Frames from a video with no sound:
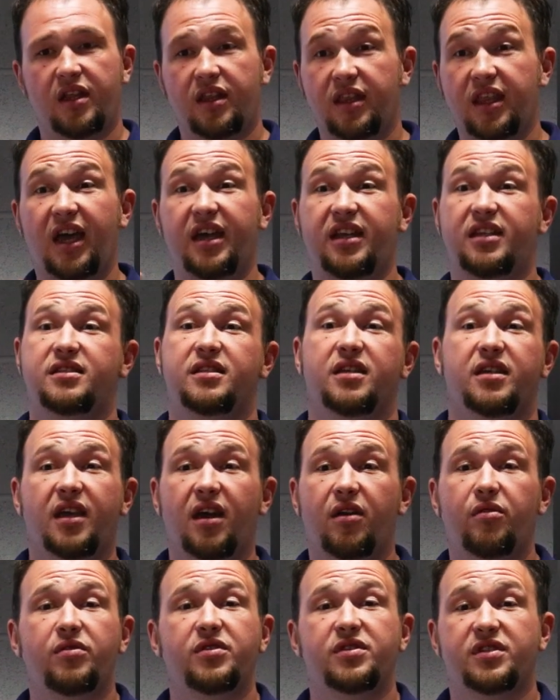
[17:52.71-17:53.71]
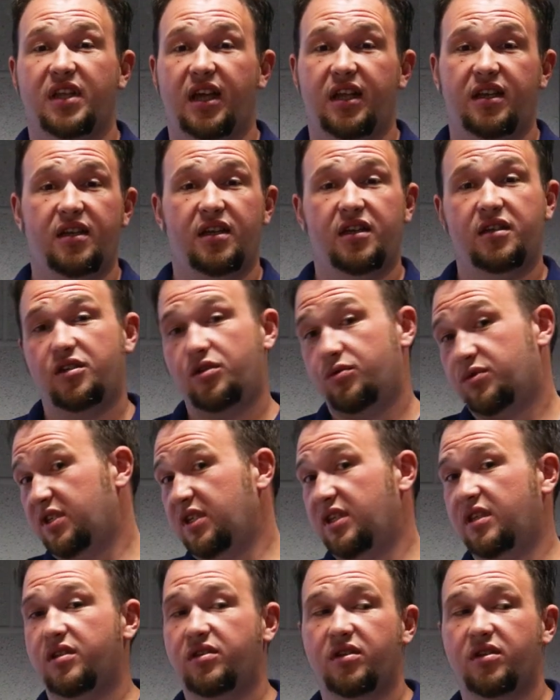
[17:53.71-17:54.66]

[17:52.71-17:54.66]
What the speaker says: That is the current standard. You see the